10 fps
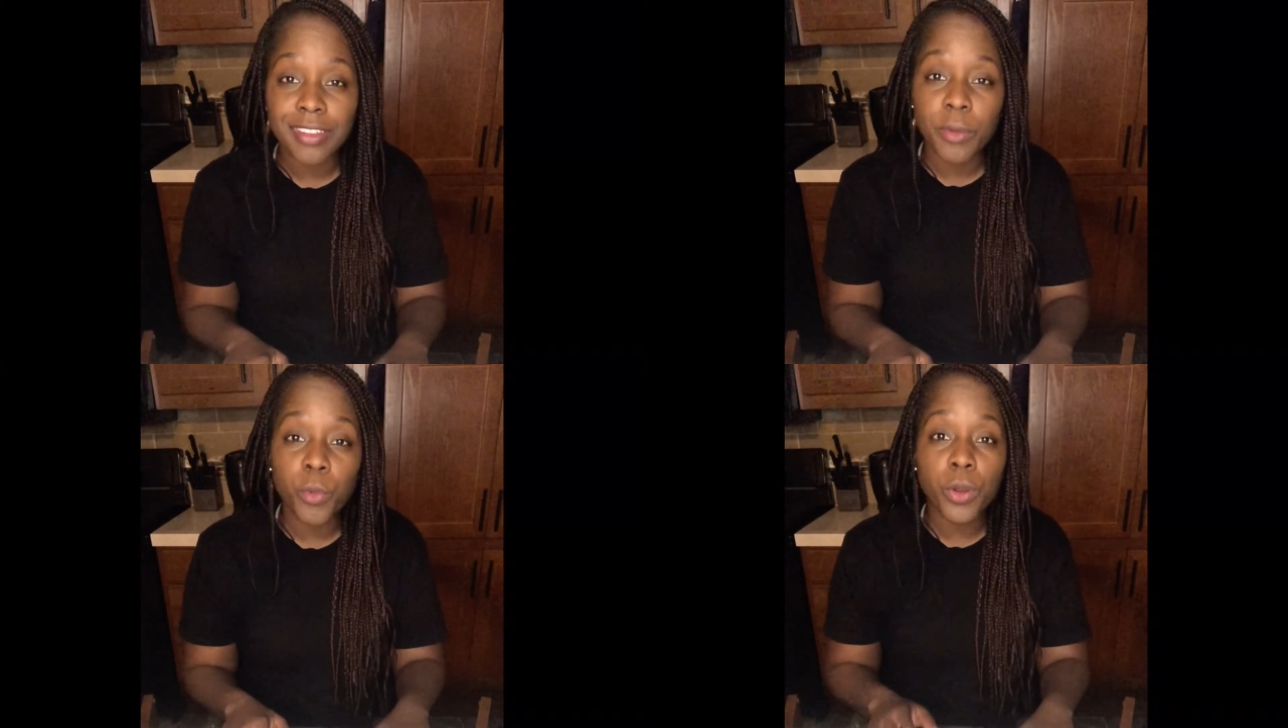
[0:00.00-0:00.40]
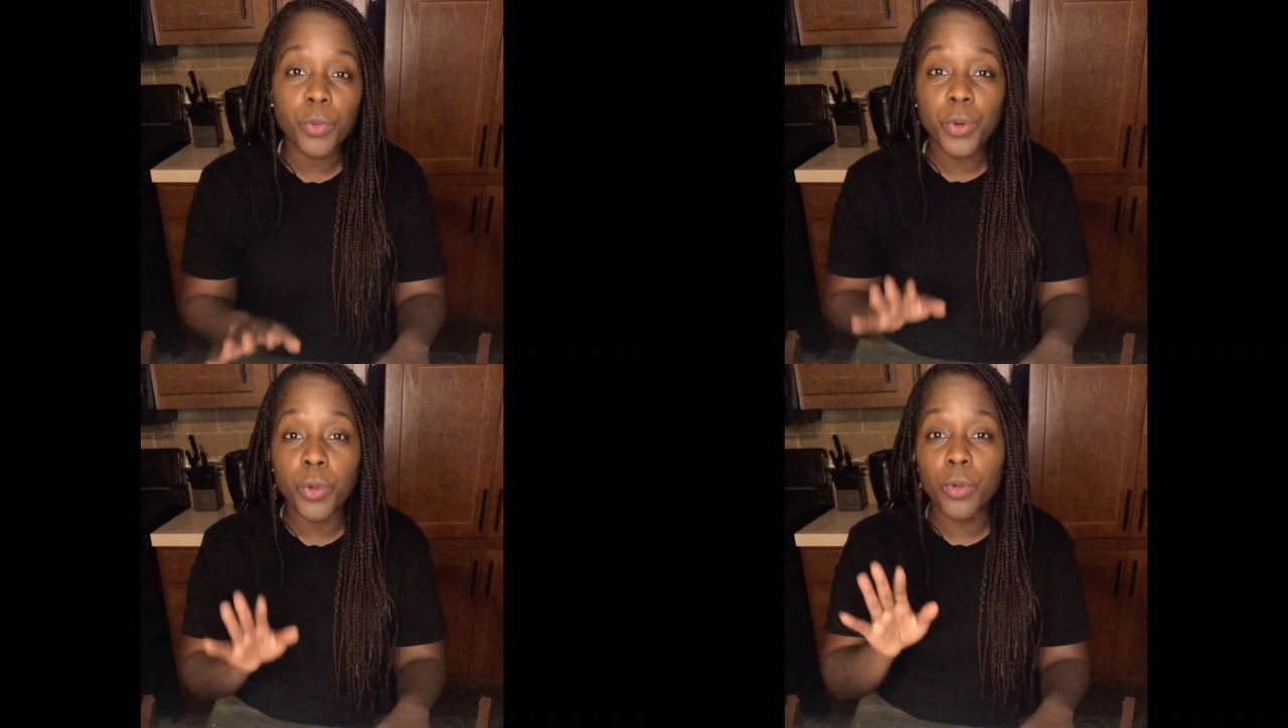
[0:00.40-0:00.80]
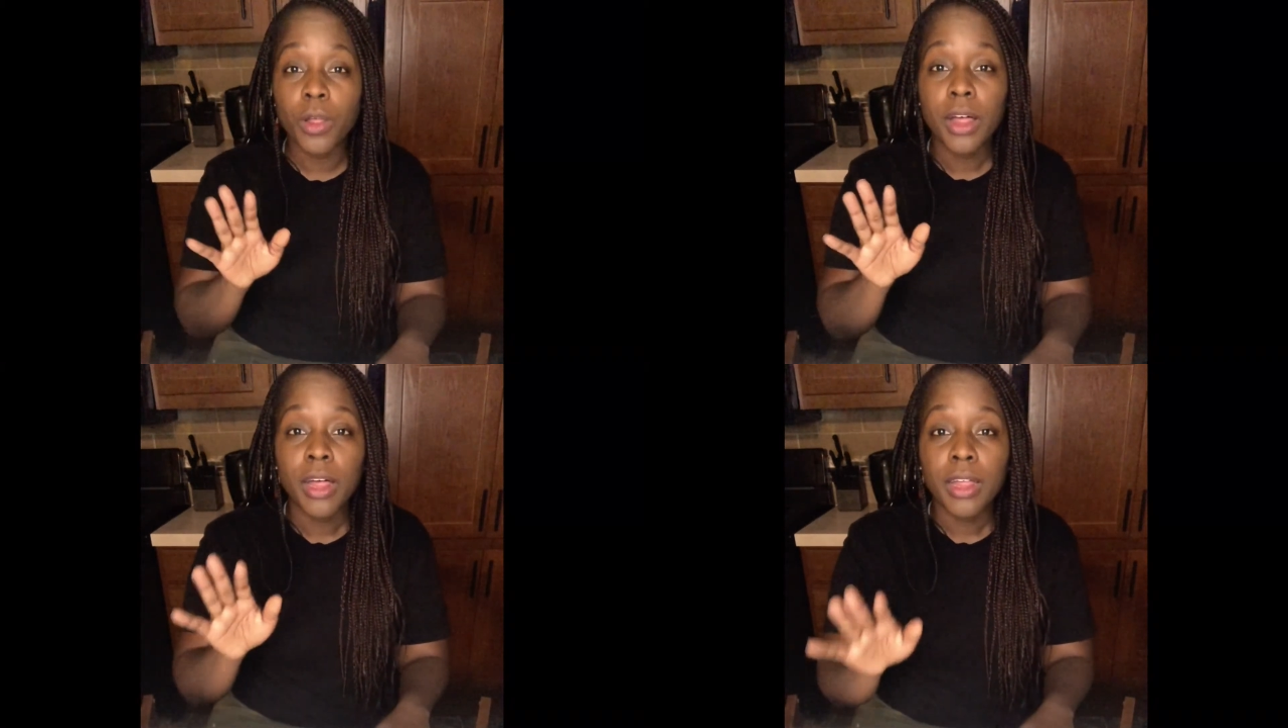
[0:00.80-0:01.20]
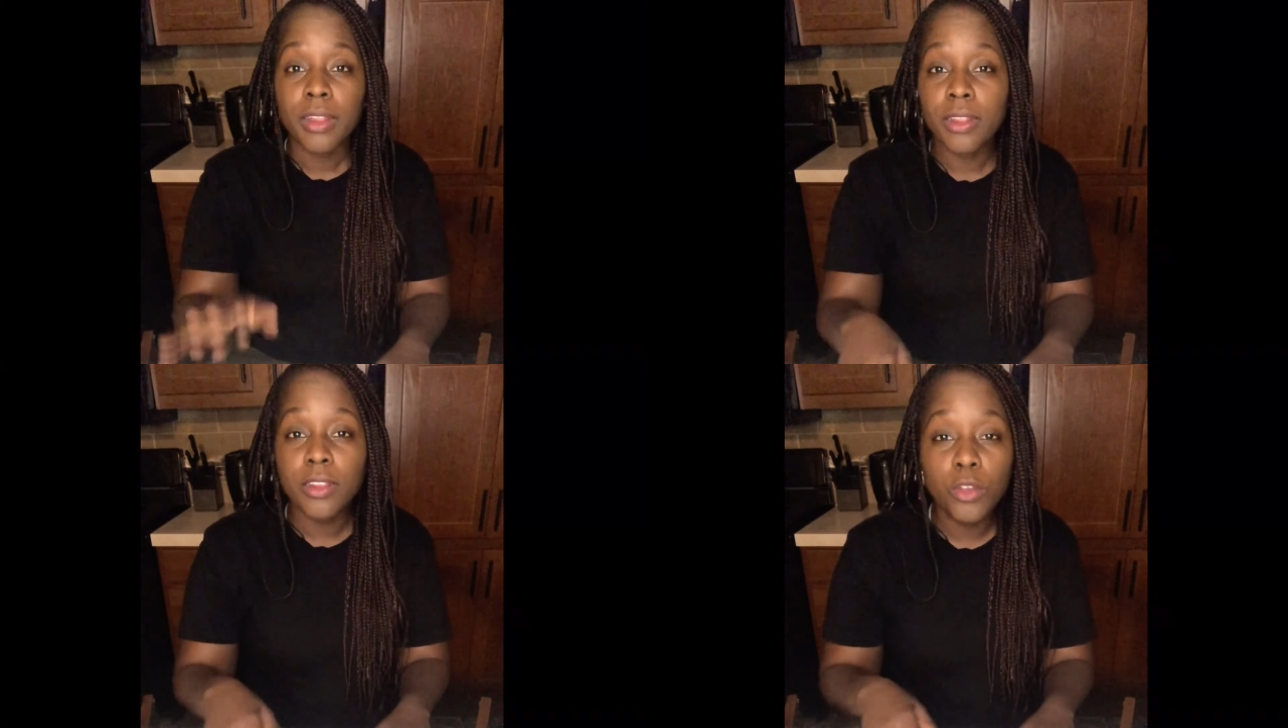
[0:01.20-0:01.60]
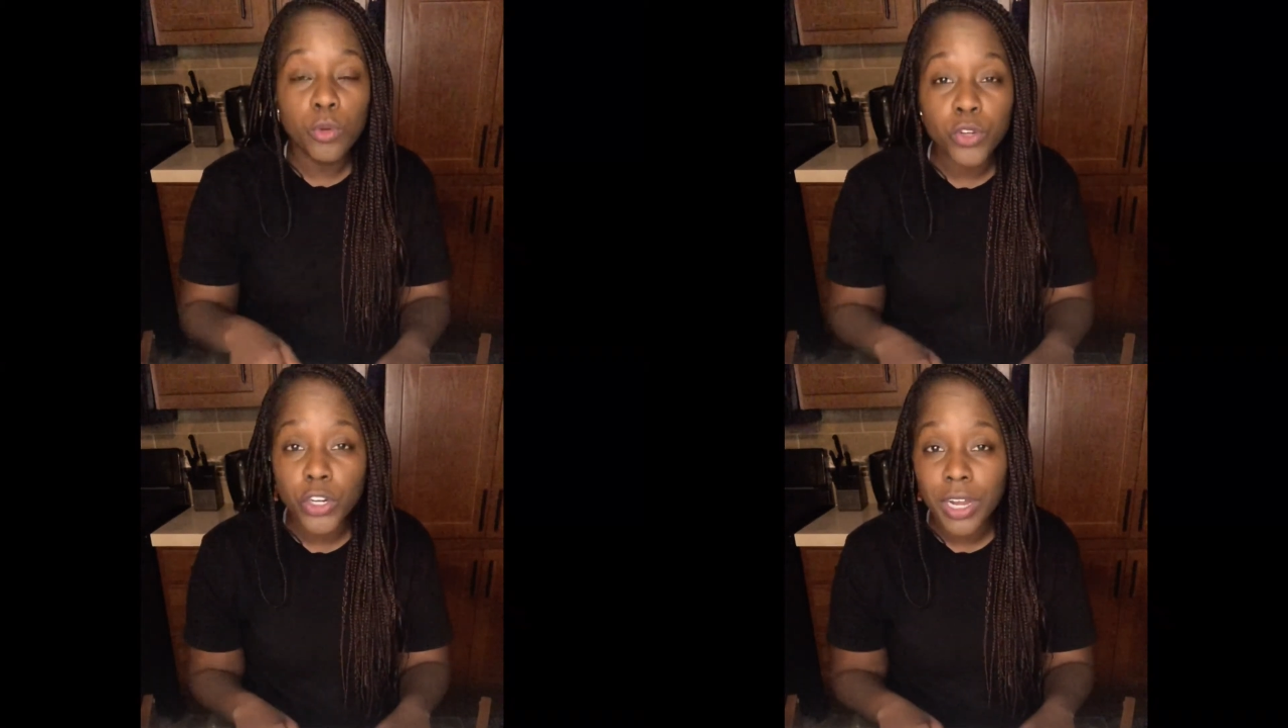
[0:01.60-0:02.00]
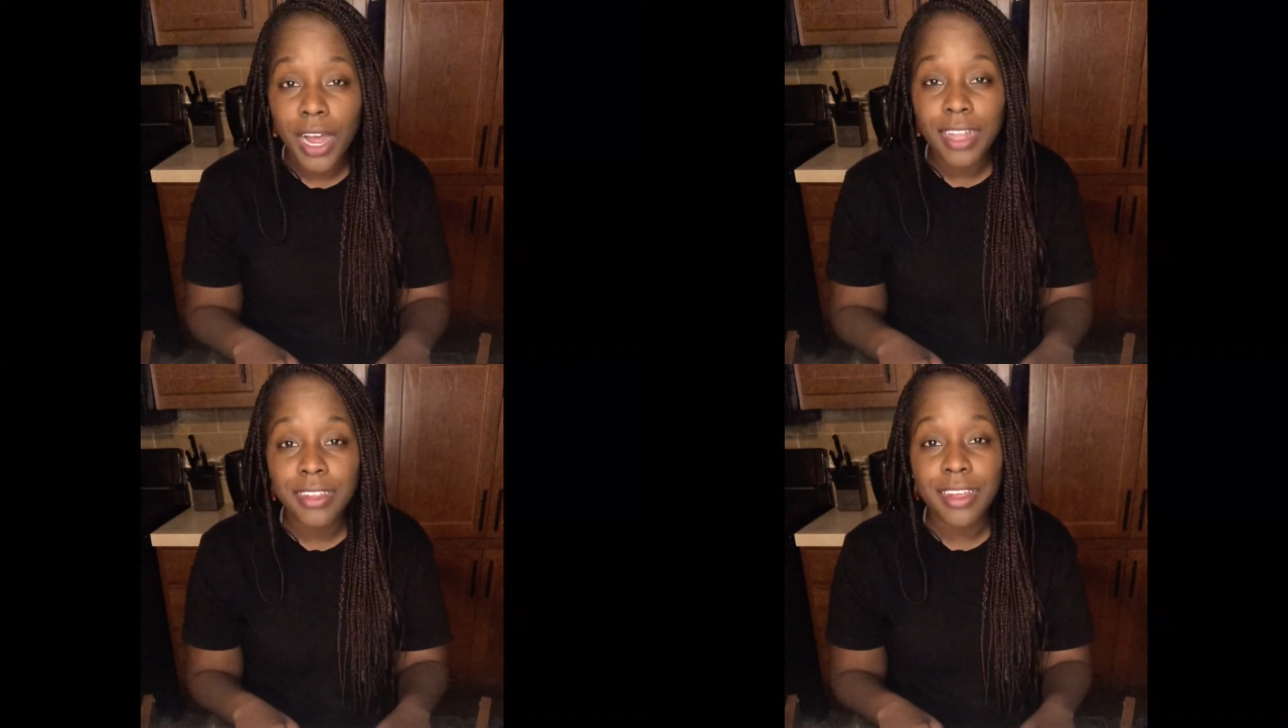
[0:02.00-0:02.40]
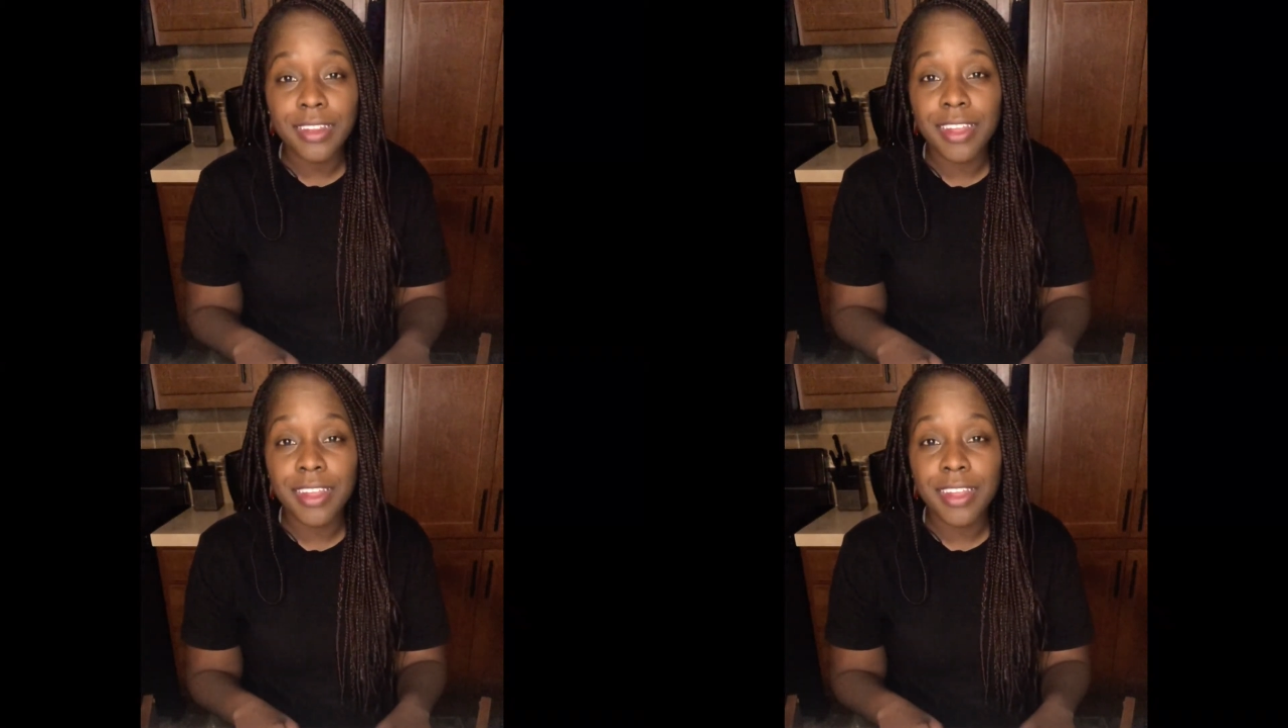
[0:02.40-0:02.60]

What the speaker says: someone will use your content,